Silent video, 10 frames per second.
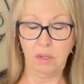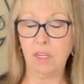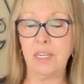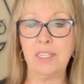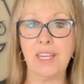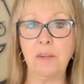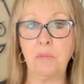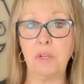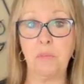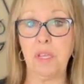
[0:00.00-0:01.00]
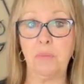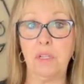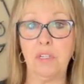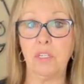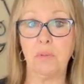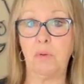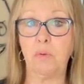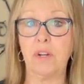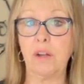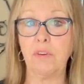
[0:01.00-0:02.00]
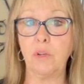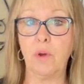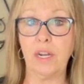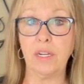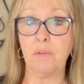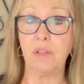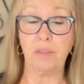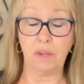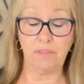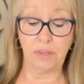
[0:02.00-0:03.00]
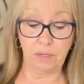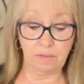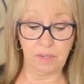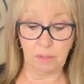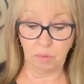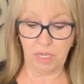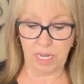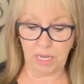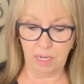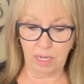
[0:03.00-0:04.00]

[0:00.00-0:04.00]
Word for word: you can send them to people and just put whatever you want in them, and they're very, very pretty.